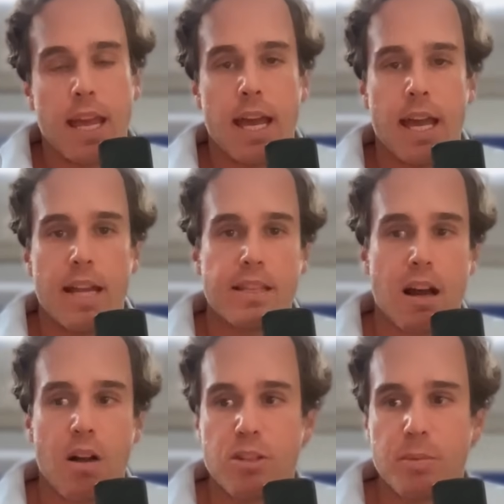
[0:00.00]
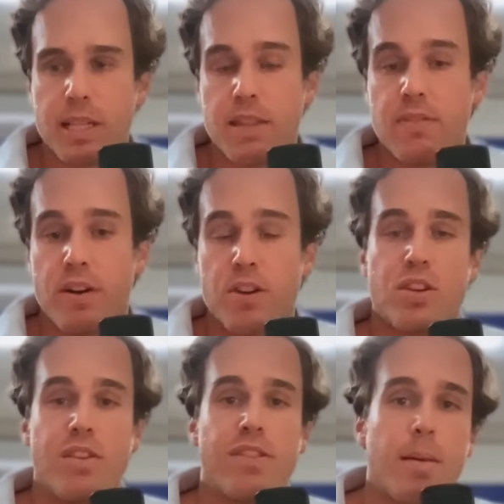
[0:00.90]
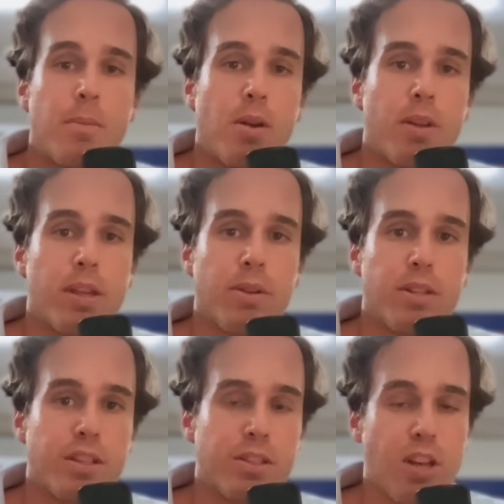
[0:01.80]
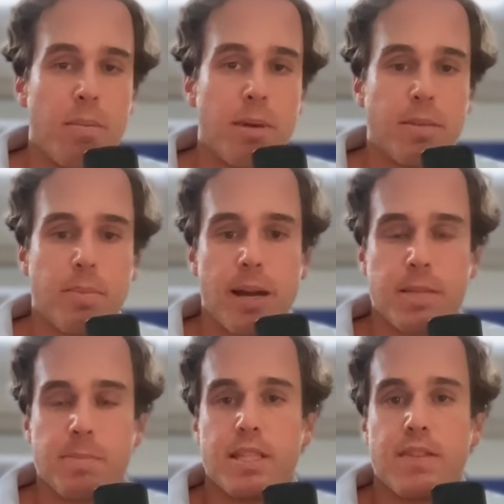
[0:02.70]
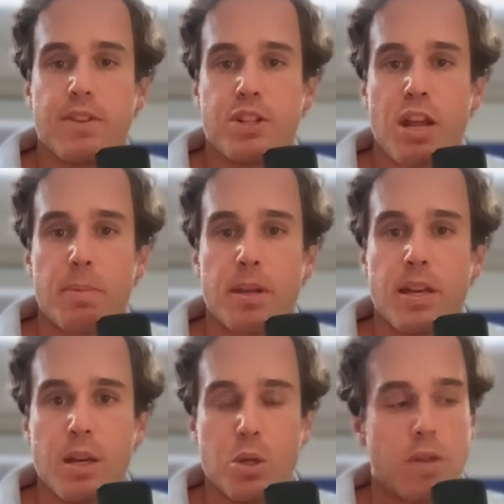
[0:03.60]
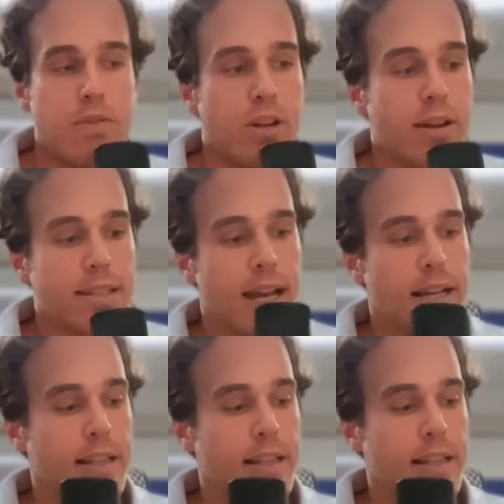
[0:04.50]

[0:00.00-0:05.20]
And ultimately, the function of that molecule is determined by its specific shape. So if you know exactly